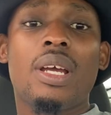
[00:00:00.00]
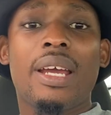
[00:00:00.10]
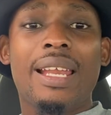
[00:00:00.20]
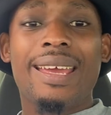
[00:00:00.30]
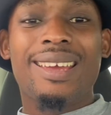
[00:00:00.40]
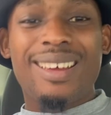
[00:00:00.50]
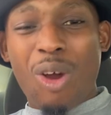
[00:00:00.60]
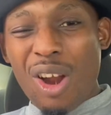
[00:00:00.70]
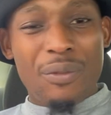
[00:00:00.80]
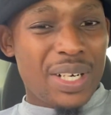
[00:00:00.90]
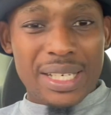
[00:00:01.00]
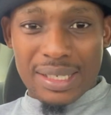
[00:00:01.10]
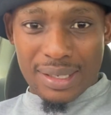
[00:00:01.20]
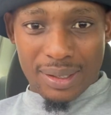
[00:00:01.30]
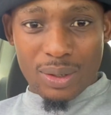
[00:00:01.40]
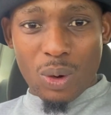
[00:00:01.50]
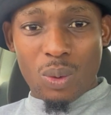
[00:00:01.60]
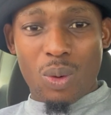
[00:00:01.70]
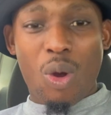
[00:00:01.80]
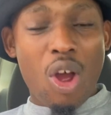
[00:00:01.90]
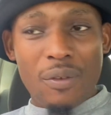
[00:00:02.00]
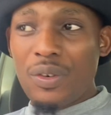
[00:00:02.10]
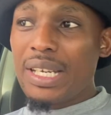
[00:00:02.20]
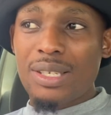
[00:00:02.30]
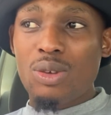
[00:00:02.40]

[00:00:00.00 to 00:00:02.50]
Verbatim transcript: like confidence you know confidence